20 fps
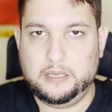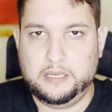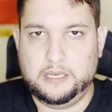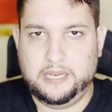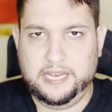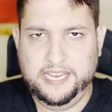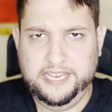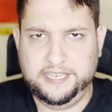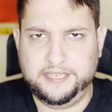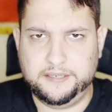
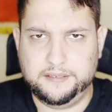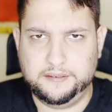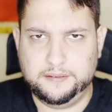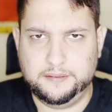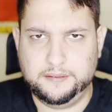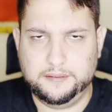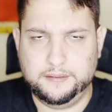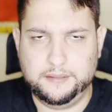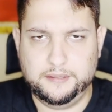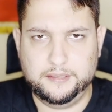Hey,
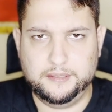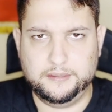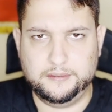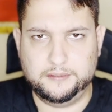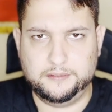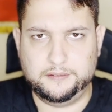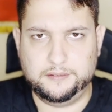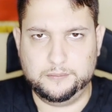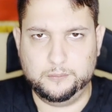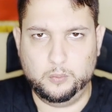
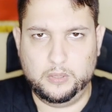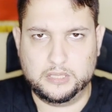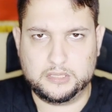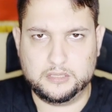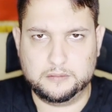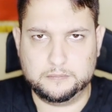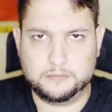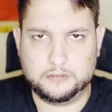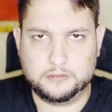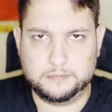and
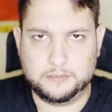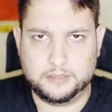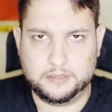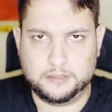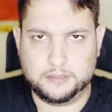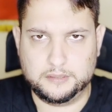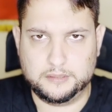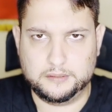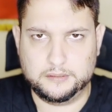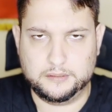welcome to
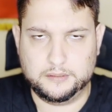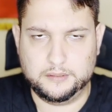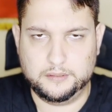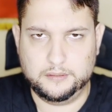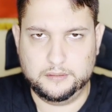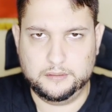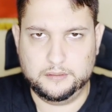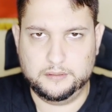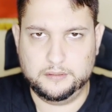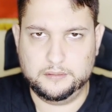my
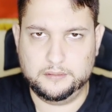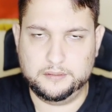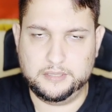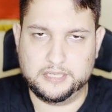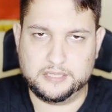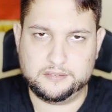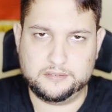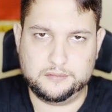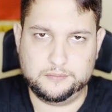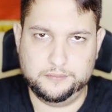
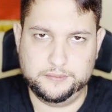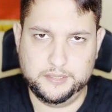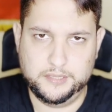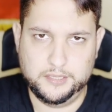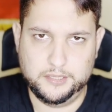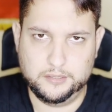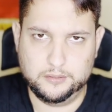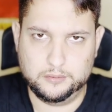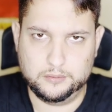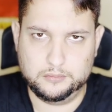next
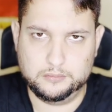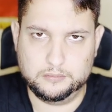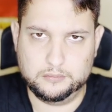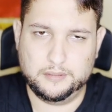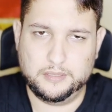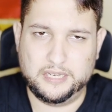video.